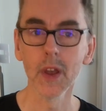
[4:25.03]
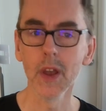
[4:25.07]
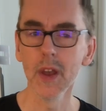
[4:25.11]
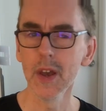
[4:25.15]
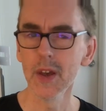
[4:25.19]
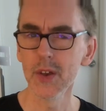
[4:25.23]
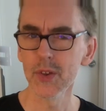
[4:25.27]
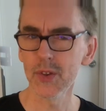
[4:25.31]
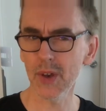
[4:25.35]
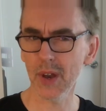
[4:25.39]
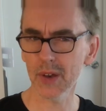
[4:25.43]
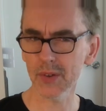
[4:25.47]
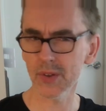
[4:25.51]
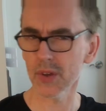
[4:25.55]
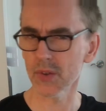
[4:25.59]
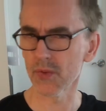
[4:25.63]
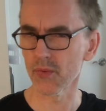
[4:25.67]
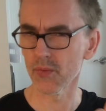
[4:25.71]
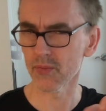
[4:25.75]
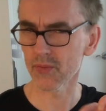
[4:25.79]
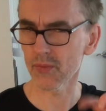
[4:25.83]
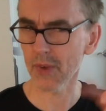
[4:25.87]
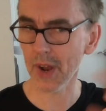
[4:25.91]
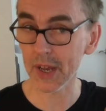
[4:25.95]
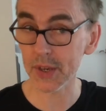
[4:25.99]
See, it has this
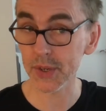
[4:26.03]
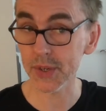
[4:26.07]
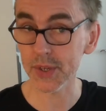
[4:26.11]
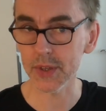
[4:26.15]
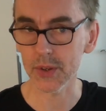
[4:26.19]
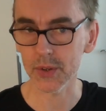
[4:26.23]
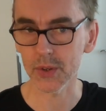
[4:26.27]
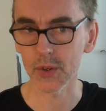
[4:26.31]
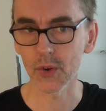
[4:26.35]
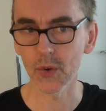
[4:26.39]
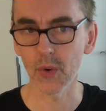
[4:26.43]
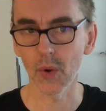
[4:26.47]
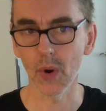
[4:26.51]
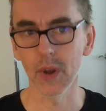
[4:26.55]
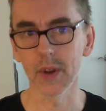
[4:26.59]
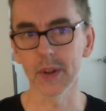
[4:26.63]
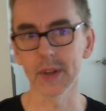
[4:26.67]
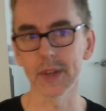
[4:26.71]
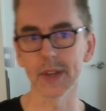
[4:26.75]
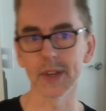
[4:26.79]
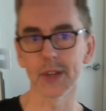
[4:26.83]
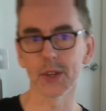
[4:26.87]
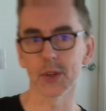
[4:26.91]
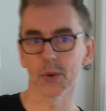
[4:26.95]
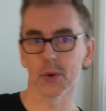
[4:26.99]
restless
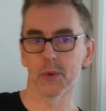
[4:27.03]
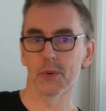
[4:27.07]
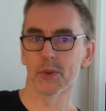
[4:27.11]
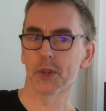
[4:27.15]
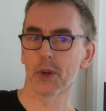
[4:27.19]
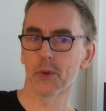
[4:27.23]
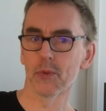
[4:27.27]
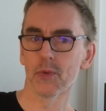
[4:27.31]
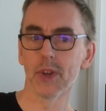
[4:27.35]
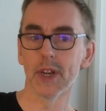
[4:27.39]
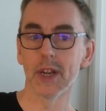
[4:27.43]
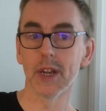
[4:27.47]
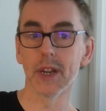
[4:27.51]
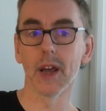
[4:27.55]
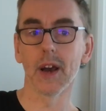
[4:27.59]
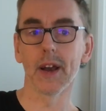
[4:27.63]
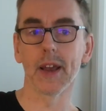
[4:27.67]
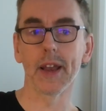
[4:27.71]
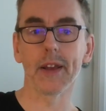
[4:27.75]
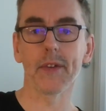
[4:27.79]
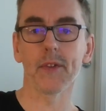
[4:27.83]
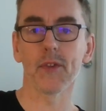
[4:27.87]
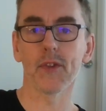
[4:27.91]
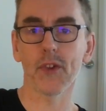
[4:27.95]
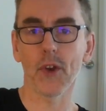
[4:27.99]
quality to it, which I really
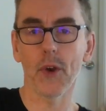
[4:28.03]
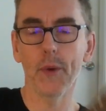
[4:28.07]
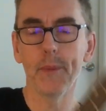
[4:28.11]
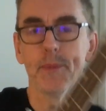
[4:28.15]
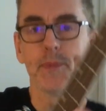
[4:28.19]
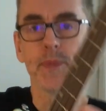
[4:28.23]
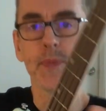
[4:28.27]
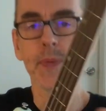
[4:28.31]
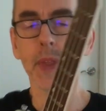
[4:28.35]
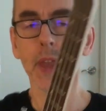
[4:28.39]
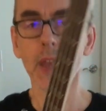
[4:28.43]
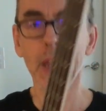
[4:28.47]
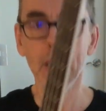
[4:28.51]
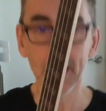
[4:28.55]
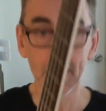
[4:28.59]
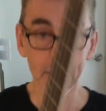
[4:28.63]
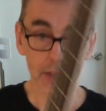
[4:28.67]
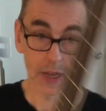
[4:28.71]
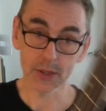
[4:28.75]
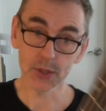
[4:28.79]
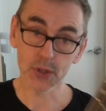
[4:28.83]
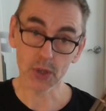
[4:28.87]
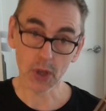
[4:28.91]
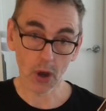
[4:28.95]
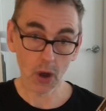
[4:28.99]
like. So
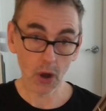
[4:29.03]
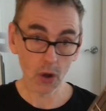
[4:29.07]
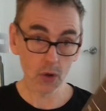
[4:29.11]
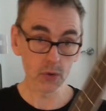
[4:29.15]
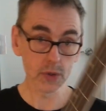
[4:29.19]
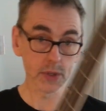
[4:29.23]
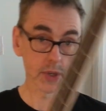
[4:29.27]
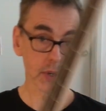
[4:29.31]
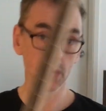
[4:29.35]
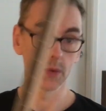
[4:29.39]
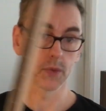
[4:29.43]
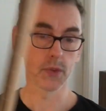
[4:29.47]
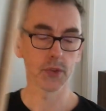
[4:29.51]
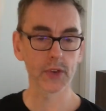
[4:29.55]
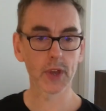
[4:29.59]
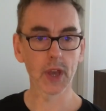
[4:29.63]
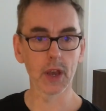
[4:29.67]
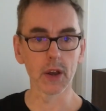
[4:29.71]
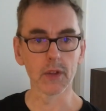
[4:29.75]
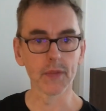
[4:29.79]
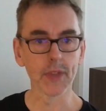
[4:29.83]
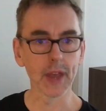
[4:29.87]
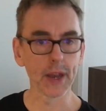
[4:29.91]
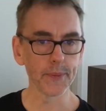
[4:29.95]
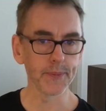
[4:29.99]
that's the whole tone
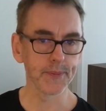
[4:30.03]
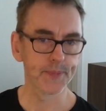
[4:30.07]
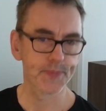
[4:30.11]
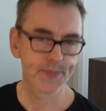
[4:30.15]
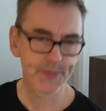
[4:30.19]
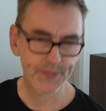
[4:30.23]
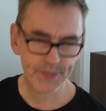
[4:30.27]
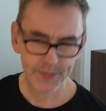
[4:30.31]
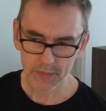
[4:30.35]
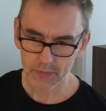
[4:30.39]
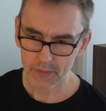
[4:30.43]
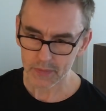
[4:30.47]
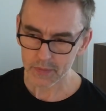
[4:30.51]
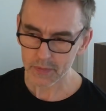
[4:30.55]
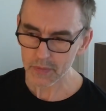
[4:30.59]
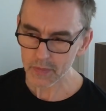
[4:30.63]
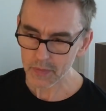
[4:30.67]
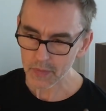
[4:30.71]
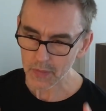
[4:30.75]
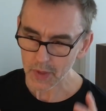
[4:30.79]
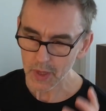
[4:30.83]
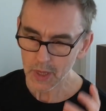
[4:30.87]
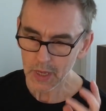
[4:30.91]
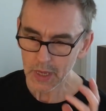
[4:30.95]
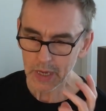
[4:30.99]
scale. Now,
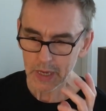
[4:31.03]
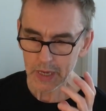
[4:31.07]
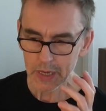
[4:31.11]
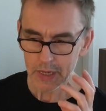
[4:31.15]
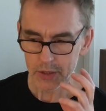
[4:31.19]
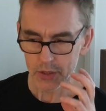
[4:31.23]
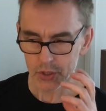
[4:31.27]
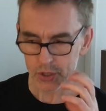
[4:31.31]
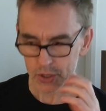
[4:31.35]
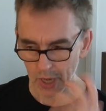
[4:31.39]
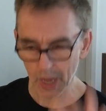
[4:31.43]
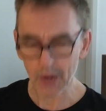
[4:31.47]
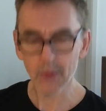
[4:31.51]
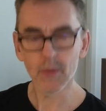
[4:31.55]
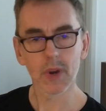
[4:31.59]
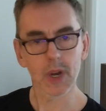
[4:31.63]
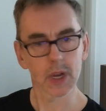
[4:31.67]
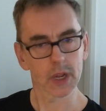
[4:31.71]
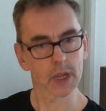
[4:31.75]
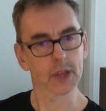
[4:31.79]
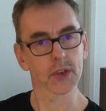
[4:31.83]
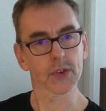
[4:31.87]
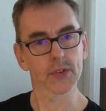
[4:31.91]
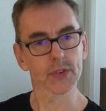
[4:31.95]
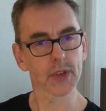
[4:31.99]
generally,
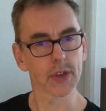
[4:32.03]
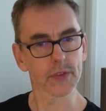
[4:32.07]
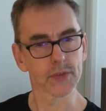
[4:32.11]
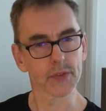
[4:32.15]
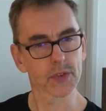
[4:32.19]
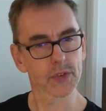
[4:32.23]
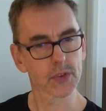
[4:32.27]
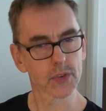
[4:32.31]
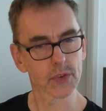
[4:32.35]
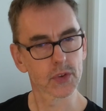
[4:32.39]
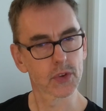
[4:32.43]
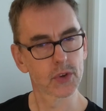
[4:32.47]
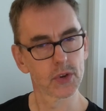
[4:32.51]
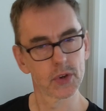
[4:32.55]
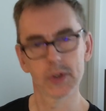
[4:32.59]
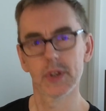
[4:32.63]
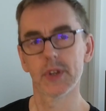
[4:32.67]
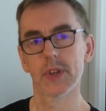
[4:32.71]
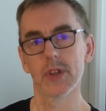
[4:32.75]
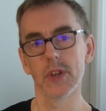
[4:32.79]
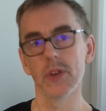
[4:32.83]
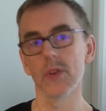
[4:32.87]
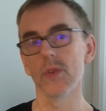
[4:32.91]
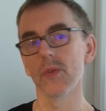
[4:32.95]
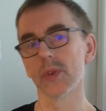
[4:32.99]
like I said, this is good
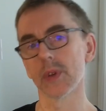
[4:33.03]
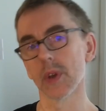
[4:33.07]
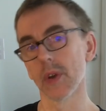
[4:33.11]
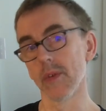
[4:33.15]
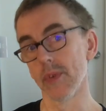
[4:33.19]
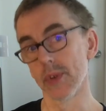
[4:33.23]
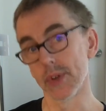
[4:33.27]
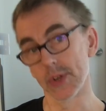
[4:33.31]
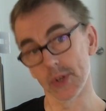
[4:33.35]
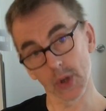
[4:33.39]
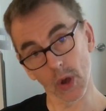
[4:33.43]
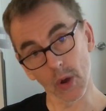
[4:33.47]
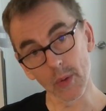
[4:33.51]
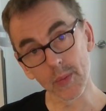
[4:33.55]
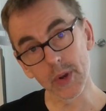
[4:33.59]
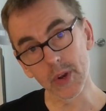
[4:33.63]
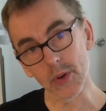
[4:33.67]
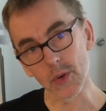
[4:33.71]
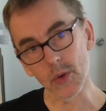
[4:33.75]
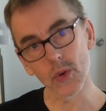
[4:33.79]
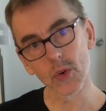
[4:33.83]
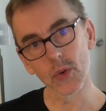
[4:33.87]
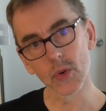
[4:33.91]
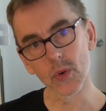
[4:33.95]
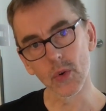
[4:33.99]
to use over
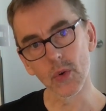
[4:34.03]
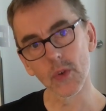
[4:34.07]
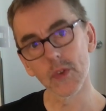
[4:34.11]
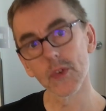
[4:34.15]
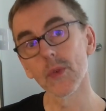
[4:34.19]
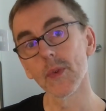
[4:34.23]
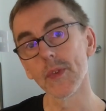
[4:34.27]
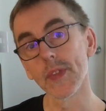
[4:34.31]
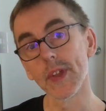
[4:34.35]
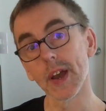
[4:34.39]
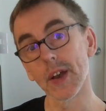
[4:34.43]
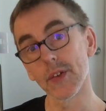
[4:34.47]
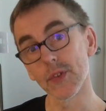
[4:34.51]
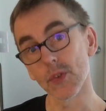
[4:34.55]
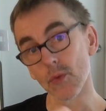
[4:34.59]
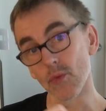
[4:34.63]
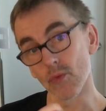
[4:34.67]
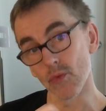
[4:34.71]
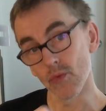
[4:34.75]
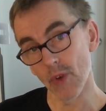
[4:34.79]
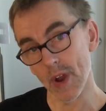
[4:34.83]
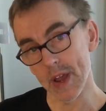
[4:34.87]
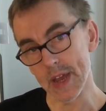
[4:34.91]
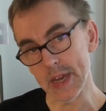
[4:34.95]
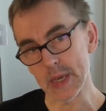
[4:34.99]
dominant chords when it has a
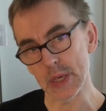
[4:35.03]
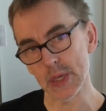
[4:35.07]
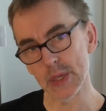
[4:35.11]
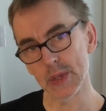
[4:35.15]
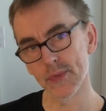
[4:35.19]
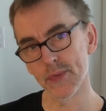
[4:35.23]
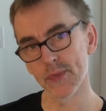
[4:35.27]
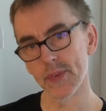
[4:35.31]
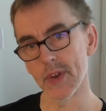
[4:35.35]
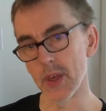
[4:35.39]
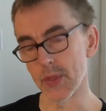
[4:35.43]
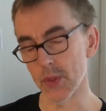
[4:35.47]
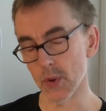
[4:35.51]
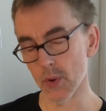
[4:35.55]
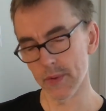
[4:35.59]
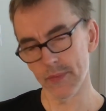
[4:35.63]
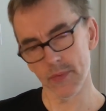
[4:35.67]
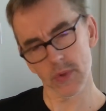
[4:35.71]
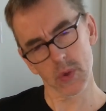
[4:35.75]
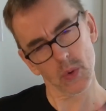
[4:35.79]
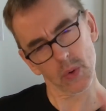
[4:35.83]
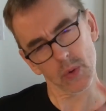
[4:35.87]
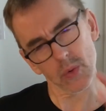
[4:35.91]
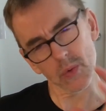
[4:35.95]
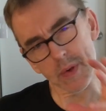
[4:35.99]
raised 5th, or if
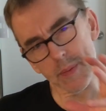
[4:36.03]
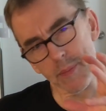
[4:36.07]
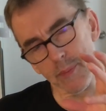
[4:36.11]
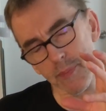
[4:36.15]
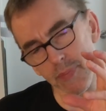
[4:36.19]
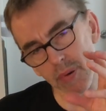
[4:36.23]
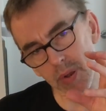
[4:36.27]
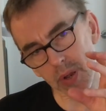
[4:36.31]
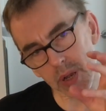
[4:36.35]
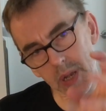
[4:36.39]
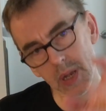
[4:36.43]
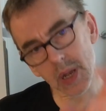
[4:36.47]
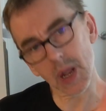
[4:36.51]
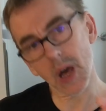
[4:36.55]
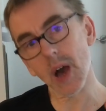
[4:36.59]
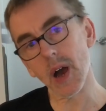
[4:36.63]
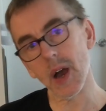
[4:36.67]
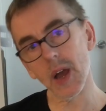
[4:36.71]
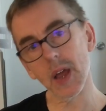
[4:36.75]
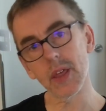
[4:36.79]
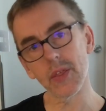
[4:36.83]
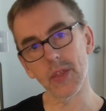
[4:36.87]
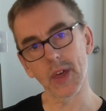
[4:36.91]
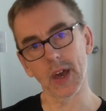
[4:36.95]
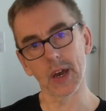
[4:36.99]
you want to
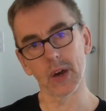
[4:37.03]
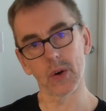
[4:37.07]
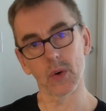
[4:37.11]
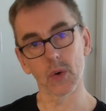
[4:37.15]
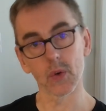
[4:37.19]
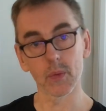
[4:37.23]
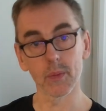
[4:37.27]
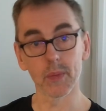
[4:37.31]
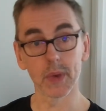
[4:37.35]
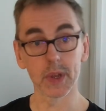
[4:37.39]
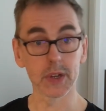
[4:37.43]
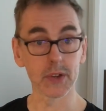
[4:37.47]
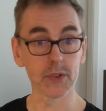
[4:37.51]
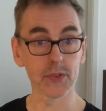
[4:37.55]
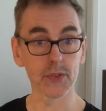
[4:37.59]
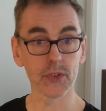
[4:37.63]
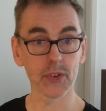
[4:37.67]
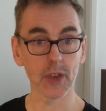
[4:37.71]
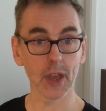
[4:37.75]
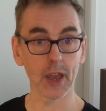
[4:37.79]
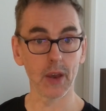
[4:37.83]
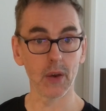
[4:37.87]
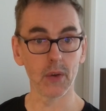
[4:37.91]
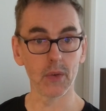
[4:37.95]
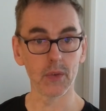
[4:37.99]
imply that augmented
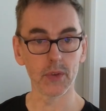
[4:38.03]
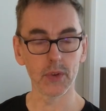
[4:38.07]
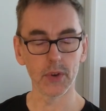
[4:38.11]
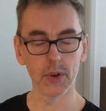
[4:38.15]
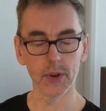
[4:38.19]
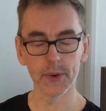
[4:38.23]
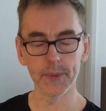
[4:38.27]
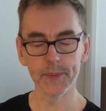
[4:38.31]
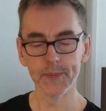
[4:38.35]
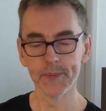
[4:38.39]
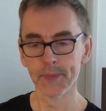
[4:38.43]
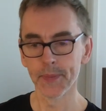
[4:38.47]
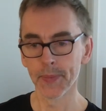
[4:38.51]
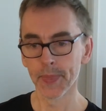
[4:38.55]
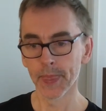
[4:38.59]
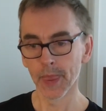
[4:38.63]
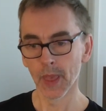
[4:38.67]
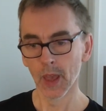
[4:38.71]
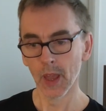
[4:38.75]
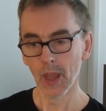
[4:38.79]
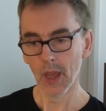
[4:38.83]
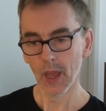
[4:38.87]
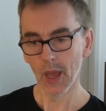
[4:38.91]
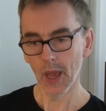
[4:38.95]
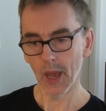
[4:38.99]
sound, you know.
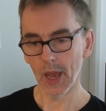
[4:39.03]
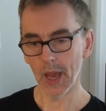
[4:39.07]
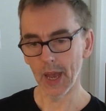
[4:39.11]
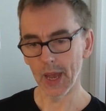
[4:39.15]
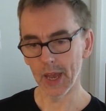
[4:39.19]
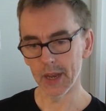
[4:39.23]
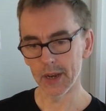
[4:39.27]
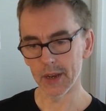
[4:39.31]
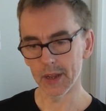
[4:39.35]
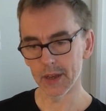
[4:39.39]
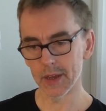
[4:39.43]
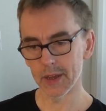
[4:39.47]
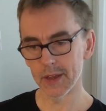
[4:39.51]
And